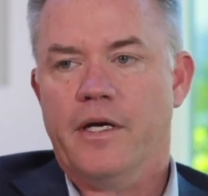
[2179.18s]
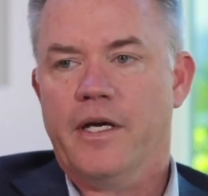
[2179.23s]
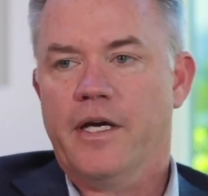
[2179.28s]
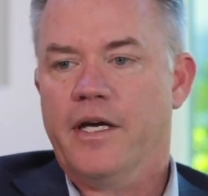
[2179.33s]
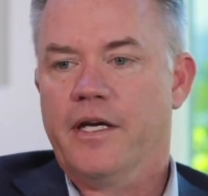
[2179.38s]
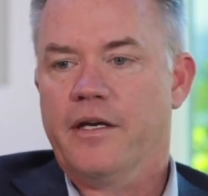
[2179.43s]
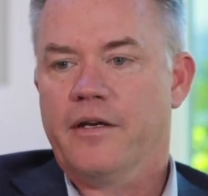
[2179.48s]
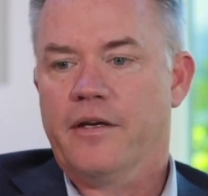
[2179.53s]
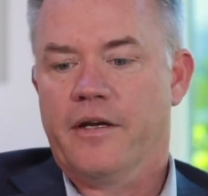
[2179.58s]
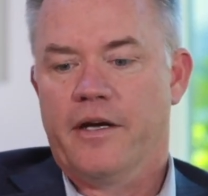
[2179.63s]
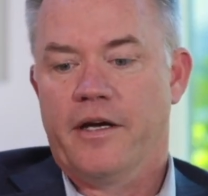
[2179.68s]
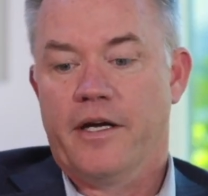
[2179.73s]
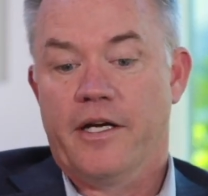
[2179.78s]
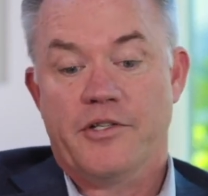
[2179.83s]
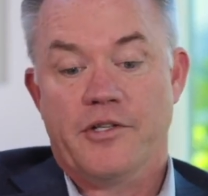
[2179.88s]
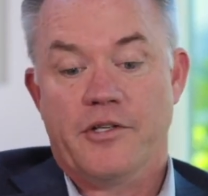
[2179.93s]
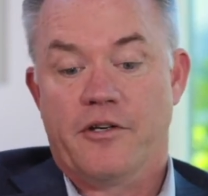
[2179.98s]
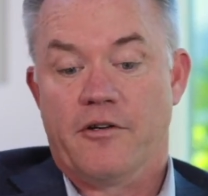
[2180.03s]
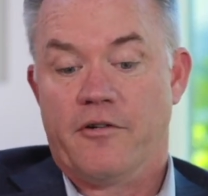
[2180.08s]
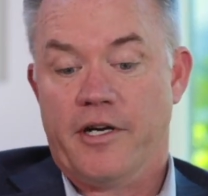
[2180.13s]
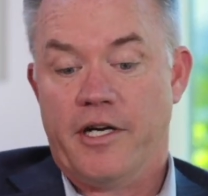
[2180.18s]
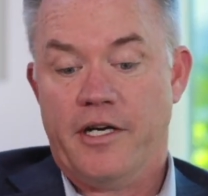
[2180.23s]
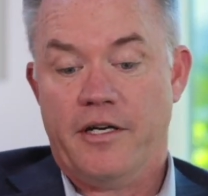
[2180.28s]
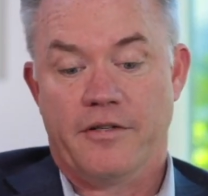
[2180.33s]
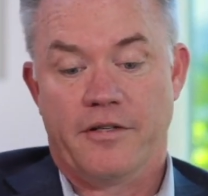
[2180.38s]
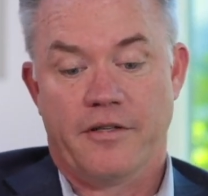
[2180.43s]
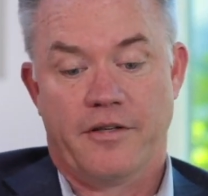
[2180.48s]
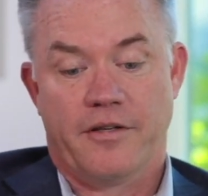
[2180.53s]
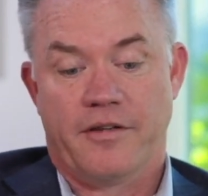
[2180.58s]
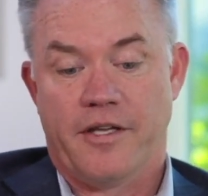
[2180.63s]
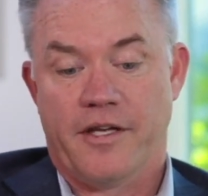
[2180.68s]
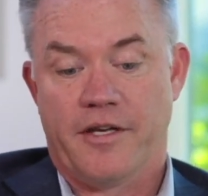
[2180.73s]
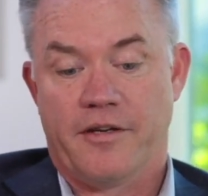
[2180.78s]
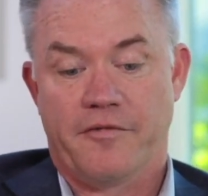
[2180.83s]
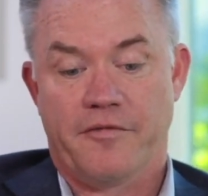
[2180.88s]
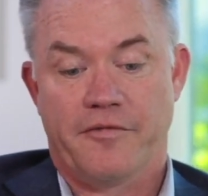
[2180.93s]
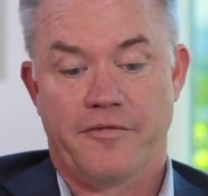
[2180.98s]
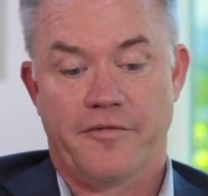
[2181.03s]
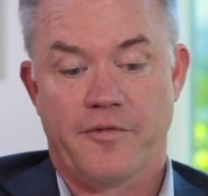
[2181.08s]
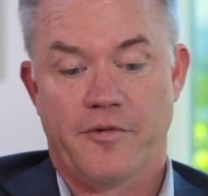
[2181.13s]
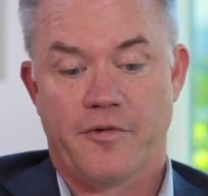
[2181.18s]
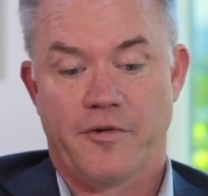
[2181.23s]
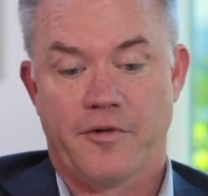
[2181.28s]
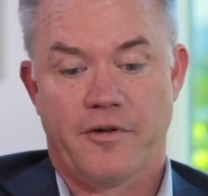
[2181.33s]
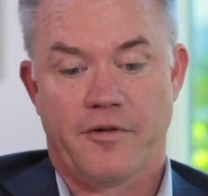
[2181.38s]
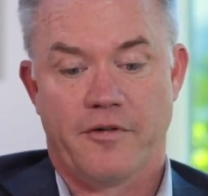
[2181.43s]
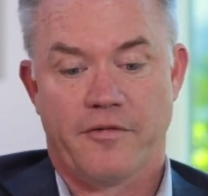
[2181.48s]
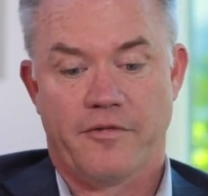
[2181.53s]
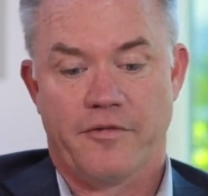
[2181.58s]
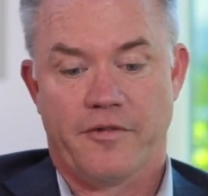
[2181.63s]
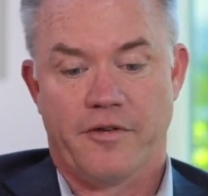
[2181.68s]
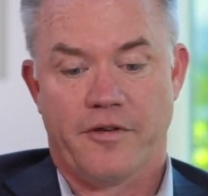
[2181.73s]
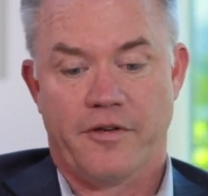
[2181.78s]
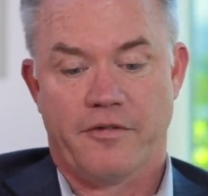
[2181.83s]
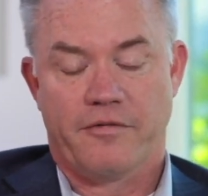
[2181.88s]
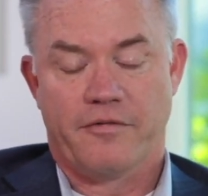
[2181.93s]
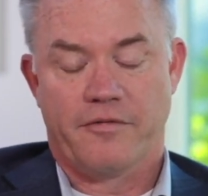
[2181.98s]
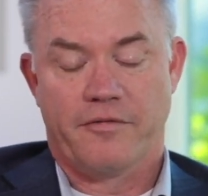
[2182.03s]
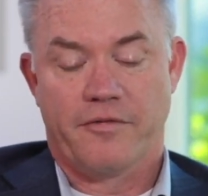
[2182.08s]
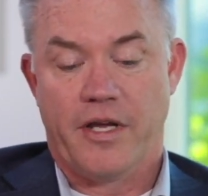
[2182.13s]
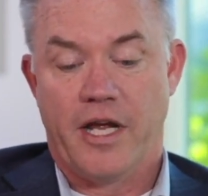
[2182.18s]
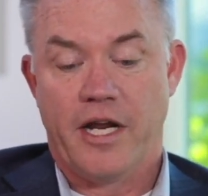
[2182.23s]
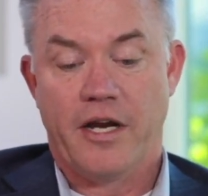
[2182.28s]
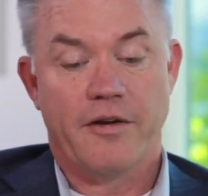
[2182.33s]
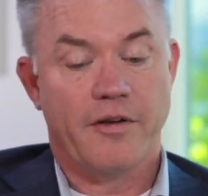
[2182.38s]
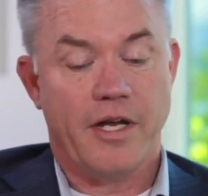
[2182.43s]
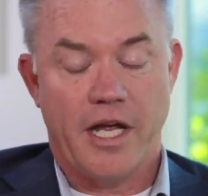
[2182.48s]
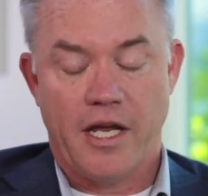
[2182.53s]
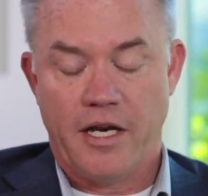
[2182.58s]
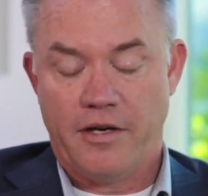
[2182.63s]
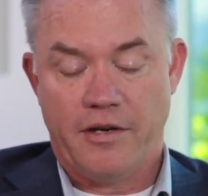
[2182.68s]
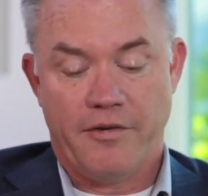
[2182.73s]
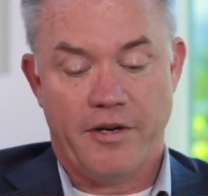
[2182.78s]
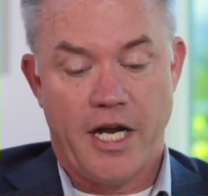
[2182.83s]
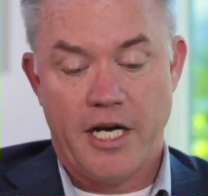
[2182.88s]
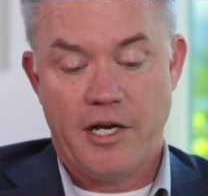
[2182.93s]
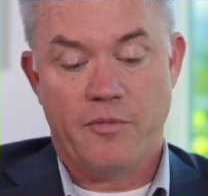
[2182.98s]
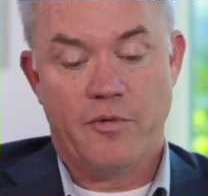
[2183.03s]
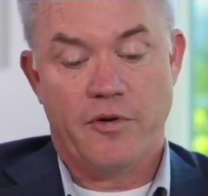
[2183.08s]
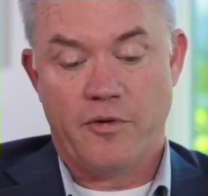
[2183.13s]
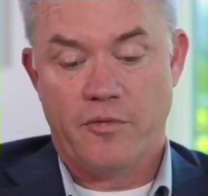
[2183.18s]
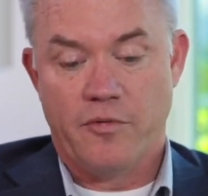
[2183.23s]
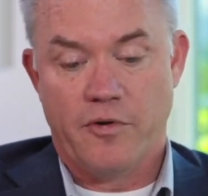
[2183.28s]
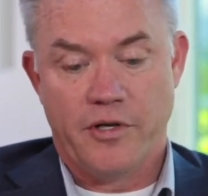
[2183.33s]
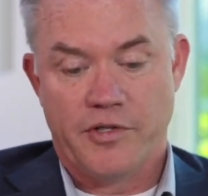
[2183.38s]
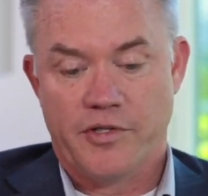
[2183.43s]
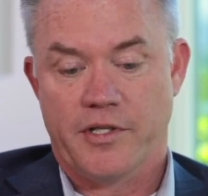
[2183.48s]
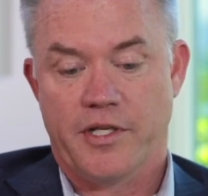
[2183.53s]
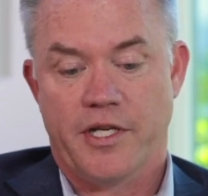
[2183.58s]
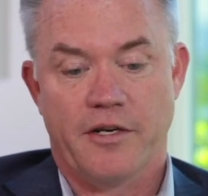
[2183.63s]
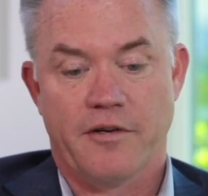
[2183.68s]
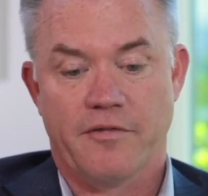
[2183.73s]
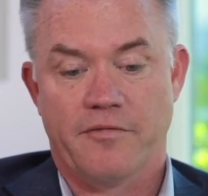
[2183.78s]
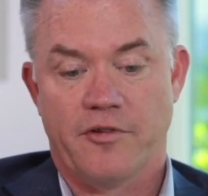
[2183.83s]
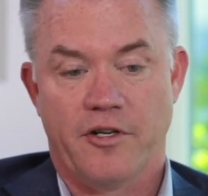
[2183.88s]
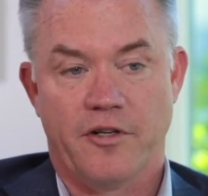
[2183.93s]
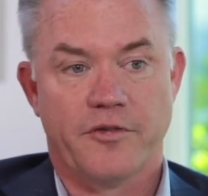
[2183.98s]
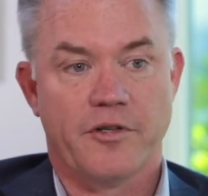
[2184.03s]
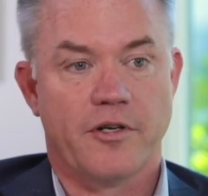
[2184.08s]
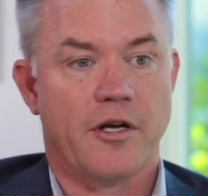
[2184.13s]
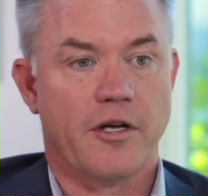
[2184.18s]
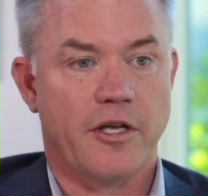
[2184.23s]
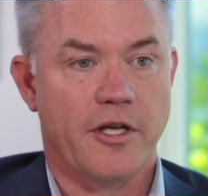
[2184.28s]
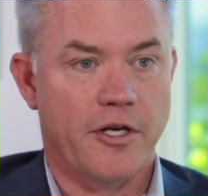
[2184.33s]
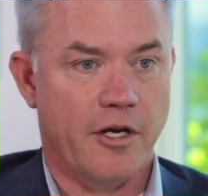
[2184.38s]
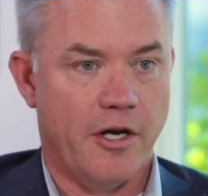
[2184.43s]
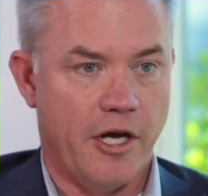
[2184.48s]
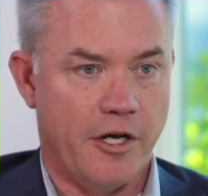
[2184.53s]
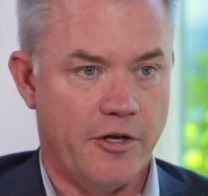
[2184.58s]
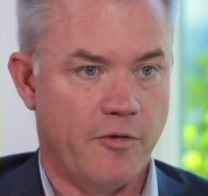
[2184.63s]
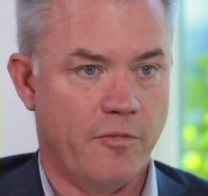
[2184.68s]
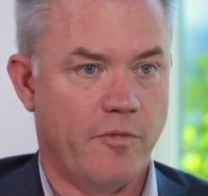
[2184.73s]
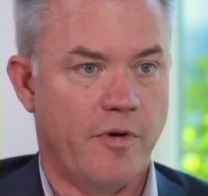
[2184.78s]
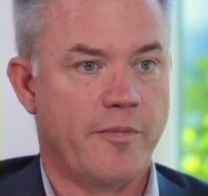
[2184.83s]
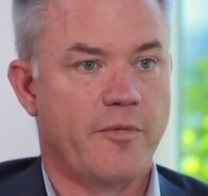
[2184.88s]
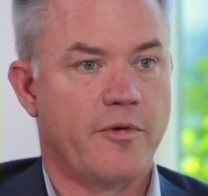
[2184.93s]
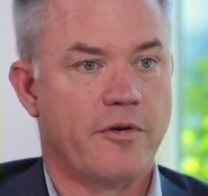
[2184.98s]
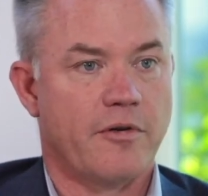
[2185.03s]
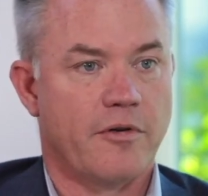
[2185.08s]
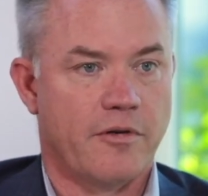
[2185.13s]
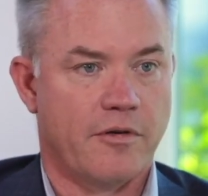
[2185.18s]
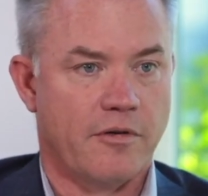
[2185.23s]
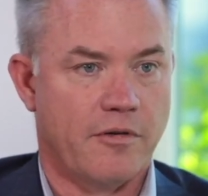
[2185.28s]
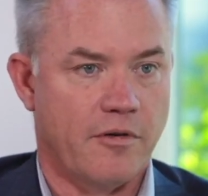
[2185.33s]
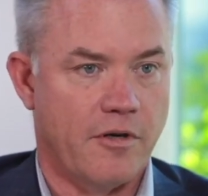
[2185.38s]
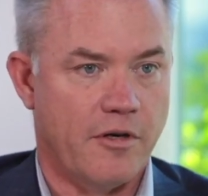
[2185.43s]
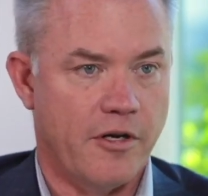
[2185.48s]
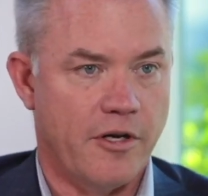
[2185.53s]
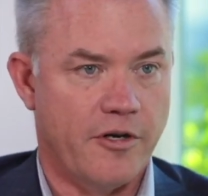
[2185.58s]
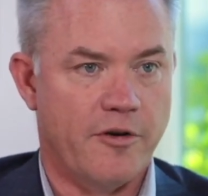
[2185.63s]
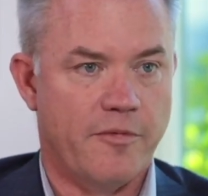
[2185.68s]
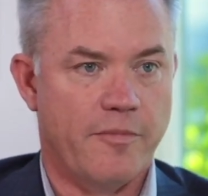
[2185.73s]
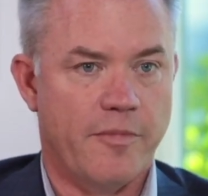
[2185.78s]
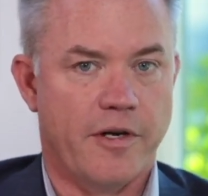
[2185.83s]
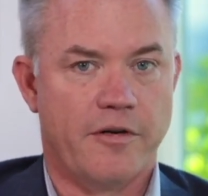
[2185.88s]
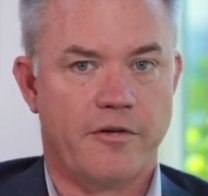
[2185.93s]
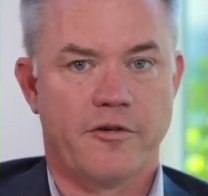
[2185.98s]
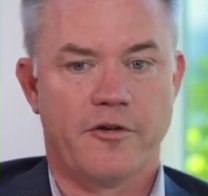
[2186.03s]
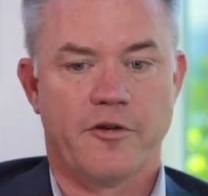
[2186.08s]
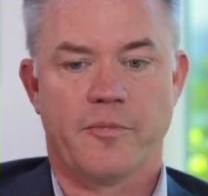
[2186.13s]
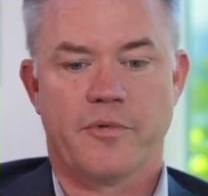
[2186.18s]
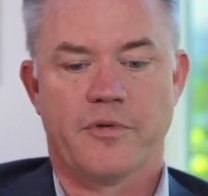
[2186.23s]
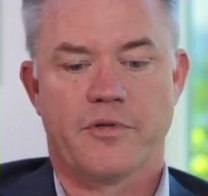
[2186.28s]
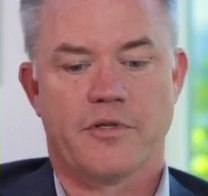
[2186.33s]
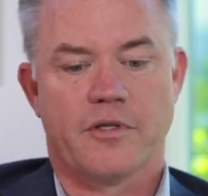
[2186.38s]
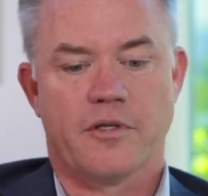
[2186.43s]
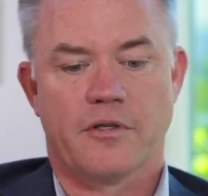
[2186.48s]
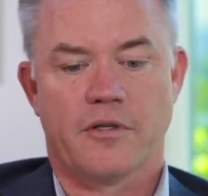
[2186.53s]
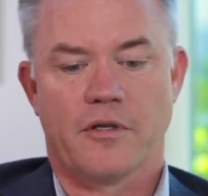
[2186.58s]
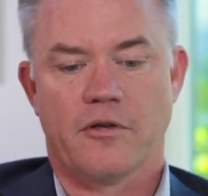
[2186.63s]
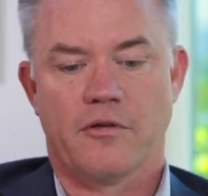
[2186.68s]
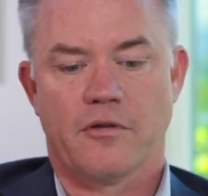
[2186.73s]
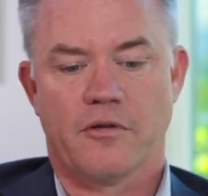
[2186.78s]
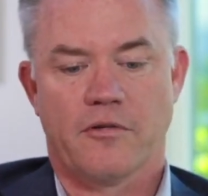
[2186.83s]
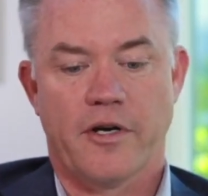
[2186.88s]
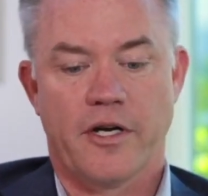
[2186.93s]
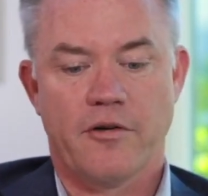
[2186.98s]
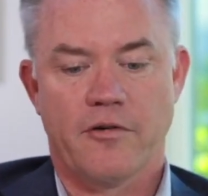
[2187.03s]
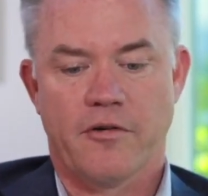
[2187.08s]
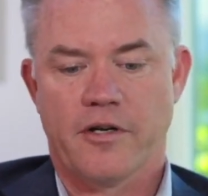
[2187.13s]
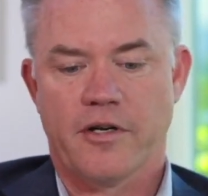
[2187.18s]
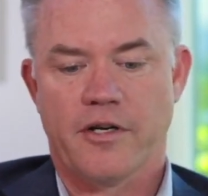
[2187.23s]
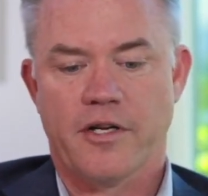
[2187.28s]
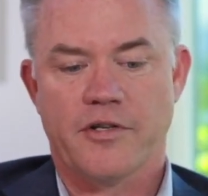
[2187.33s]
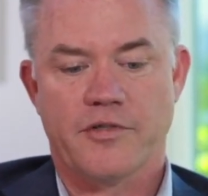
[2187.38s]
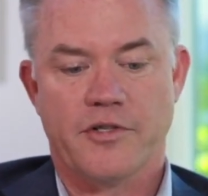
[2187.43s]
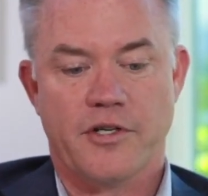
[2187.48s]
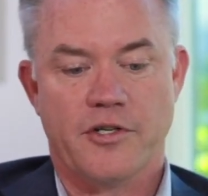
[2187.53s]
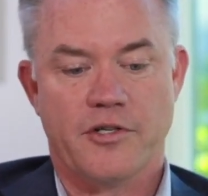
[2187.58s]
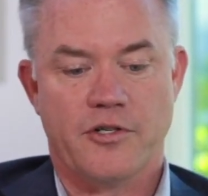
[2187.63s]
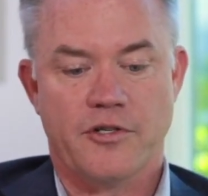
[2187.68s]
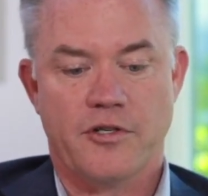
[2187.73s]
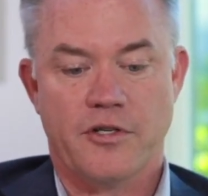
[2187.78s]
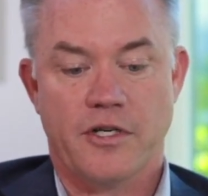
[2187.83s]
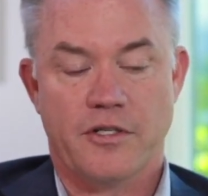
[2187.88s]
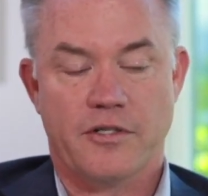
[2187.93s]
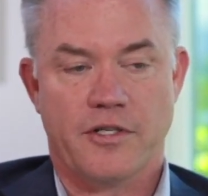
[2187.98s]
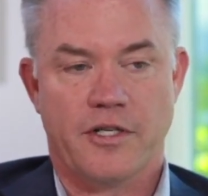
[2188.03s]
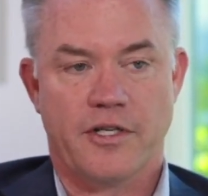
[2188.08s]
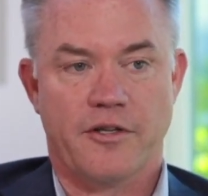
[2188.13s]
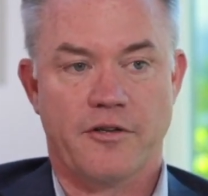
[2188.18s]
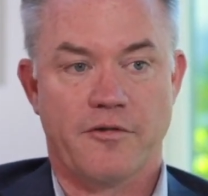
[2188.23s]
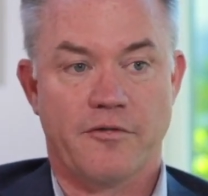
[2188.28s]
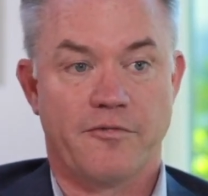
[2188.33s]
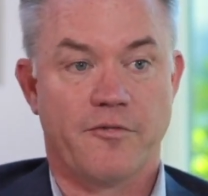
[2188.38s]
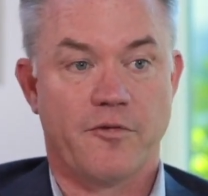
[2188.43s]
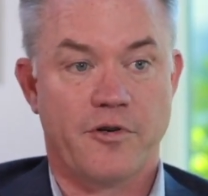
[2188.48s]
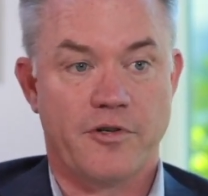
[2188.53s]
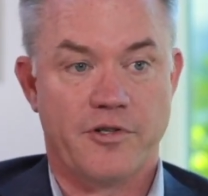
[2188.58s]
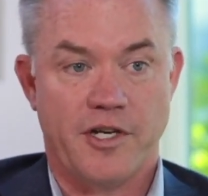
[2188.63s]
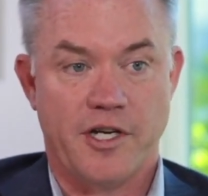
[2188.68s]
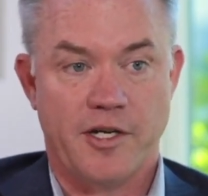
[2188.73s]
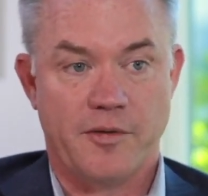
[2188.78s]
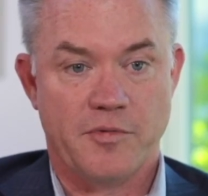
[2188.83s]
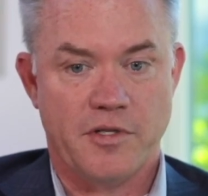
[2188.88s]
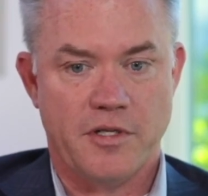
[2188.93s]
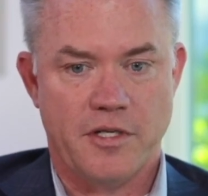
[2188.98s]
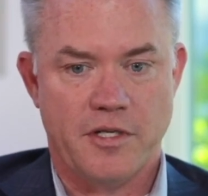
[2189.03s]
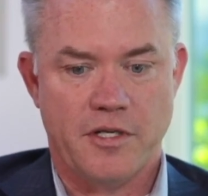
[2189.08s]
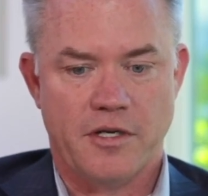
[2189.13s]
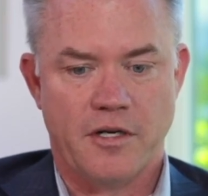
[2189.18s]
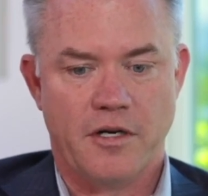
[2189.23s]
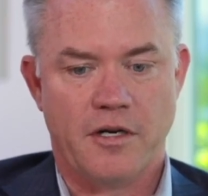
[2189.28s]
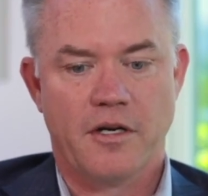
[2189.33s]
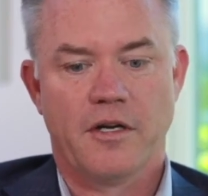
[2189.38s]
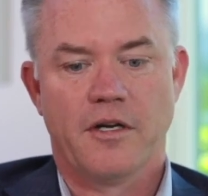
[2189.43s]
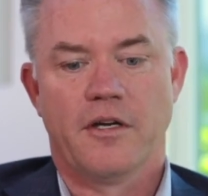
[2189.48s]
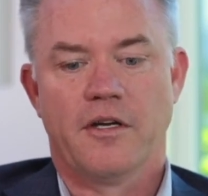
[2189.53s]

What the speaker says: And it's a great thing for and anyone that wants to get involved in a 100 women or 100 men group. It's a great organization. You get together 4 times a year.